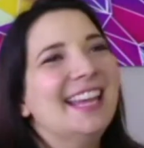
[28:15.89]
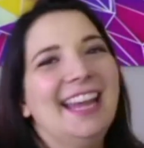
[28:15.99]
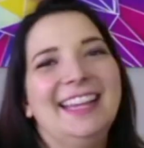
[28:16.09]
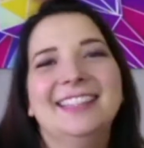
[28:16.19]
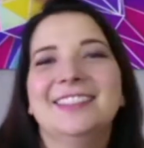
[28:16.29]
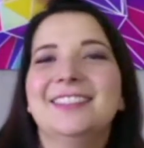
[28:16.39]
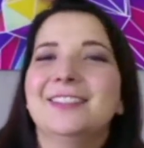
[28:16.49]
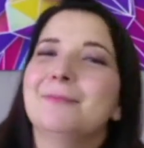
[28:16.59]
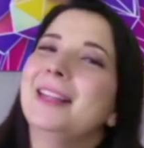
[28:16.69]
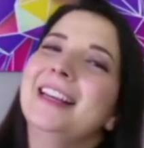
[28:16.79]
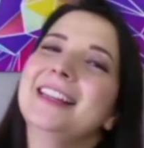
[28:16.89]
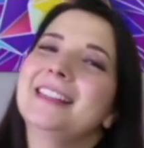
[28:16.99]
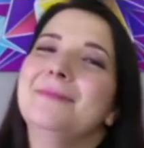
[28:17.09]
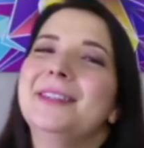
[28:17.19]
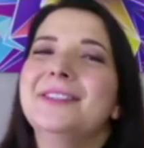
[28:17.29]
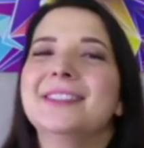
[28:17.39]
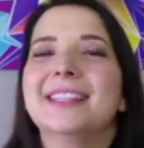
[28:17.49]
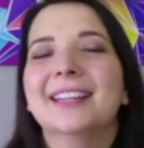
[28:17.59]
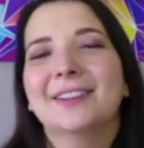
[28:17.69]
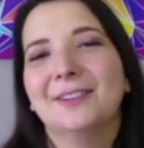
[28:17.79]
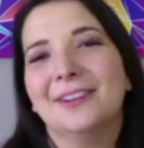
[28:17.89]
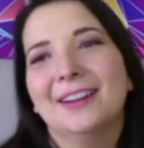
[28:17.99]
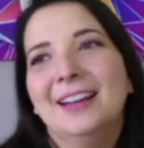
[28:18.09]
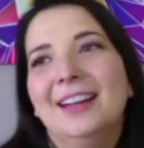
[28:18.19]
candle or play this music or